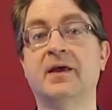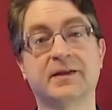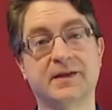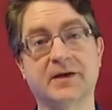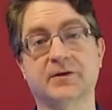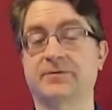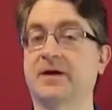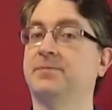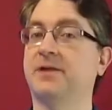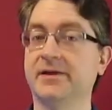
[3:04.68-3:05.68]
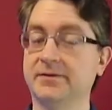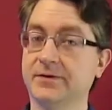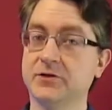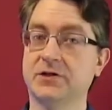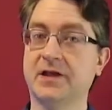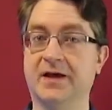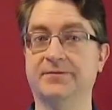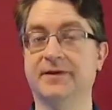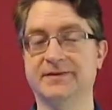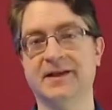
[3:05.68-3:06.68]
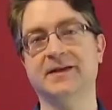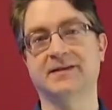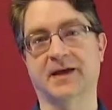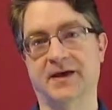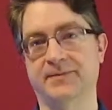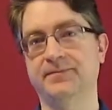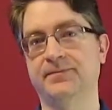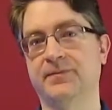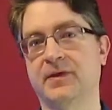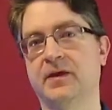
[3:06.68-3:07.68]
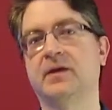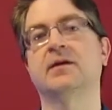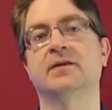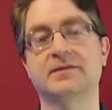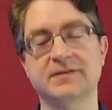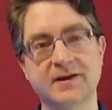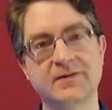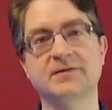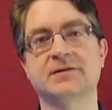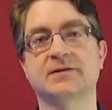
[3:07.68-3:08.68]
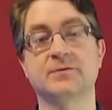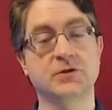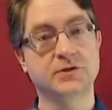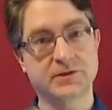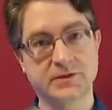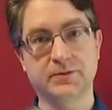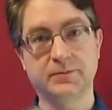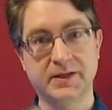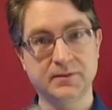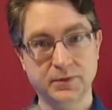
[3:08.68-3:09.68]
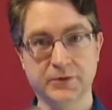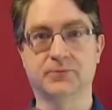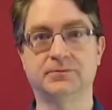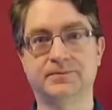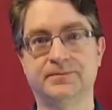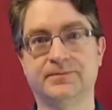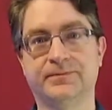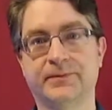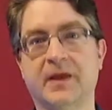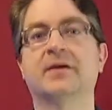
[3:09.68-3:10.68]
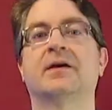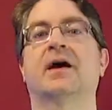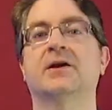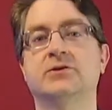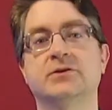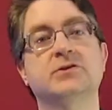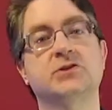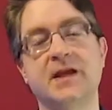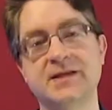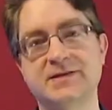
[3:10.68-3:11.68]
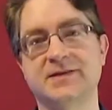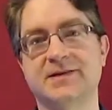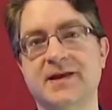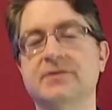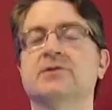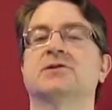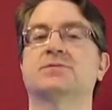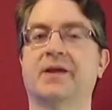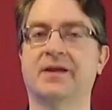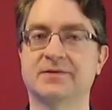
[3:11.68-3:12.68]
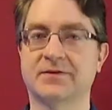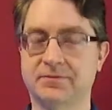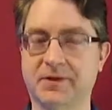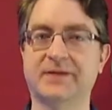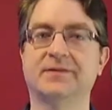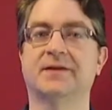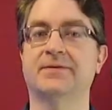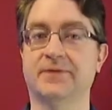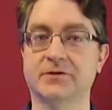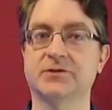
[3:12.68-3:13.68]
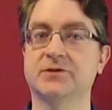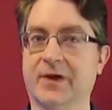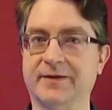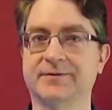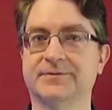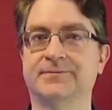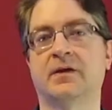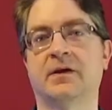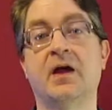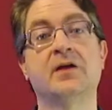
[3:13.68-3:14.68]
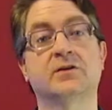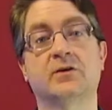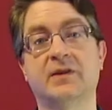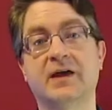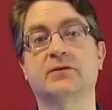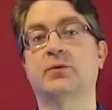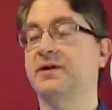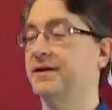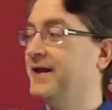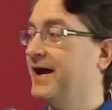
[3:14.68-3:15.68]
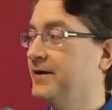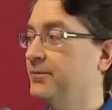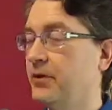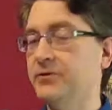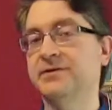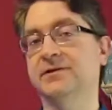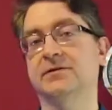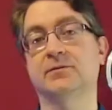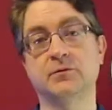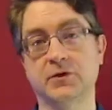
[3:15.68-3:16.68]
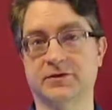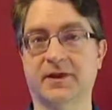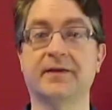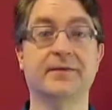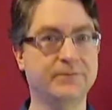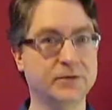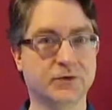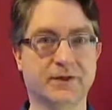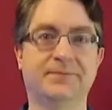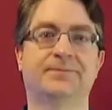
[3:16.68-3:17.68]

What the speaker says: Now, if I apply the function f a second time, the state of the system should still be blue. I shouldn't change the state just because I've applied the same function twice. So that's what an idempotent system looks like visually.